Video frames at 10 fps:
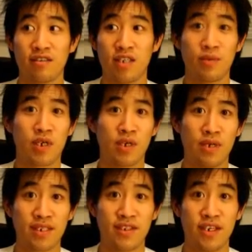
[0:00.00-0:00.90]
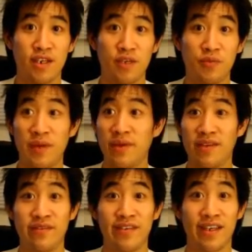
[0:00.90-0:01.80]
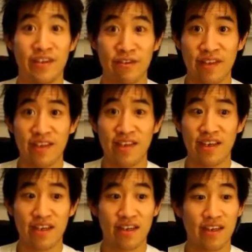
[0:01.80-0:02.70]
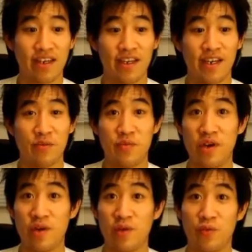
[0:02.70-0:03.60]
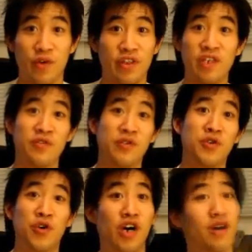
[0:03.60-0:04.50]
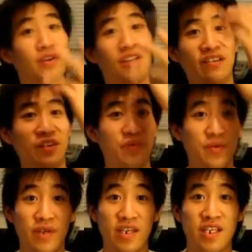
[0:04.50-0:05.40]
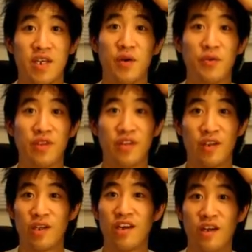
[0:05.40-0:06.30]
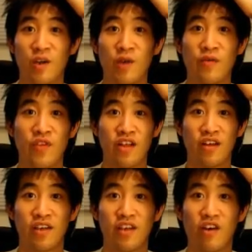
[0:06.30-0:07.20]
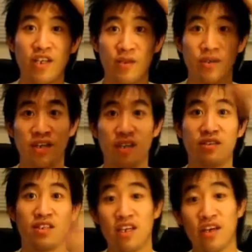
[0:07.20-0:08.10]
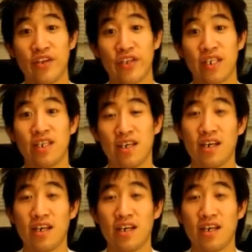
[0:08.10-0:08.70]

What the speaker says: sometime next year, maybe even later in the year. But one thing's for sure, I'll definitely be meeting up with a lot of the guys who are closer to London.